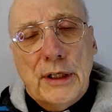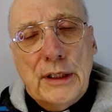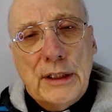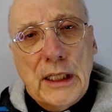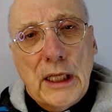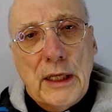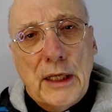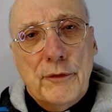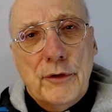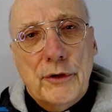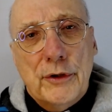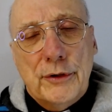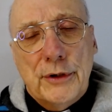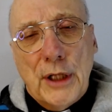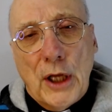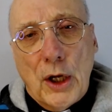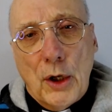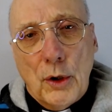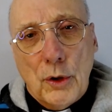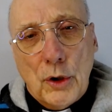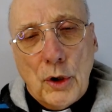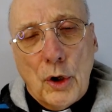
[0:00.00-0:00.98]
David's,
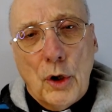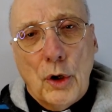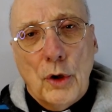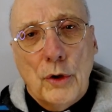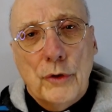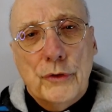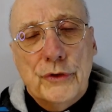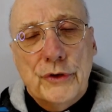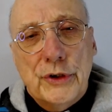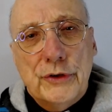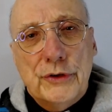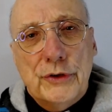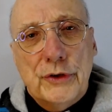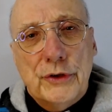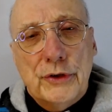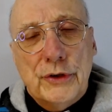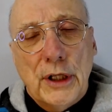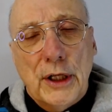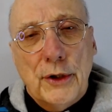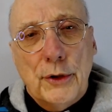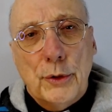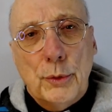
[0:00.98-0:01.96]
now called Jesus,
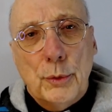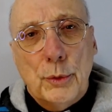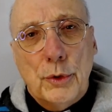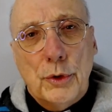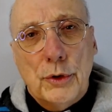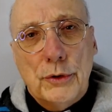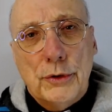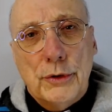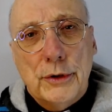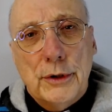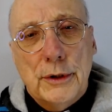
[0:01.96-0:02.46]
Light of the World.